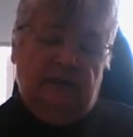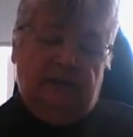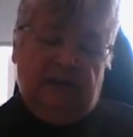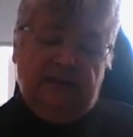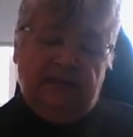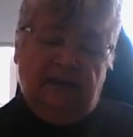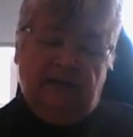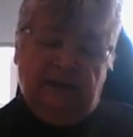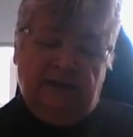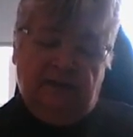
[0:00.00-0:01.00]
Bless
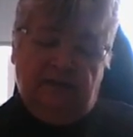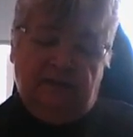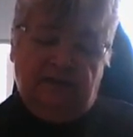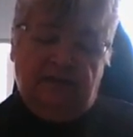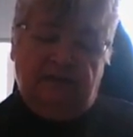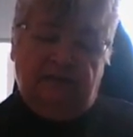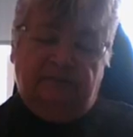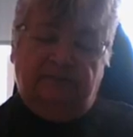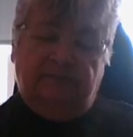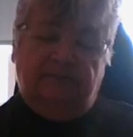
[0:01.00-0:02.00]
our leaders,
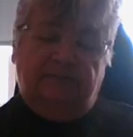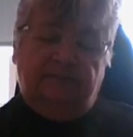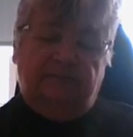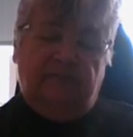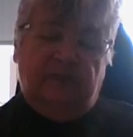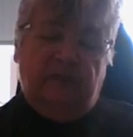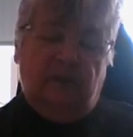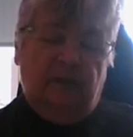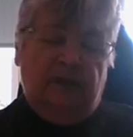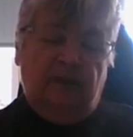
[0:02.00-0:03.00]

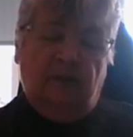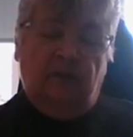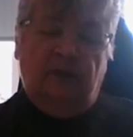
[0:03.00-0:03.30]
no matter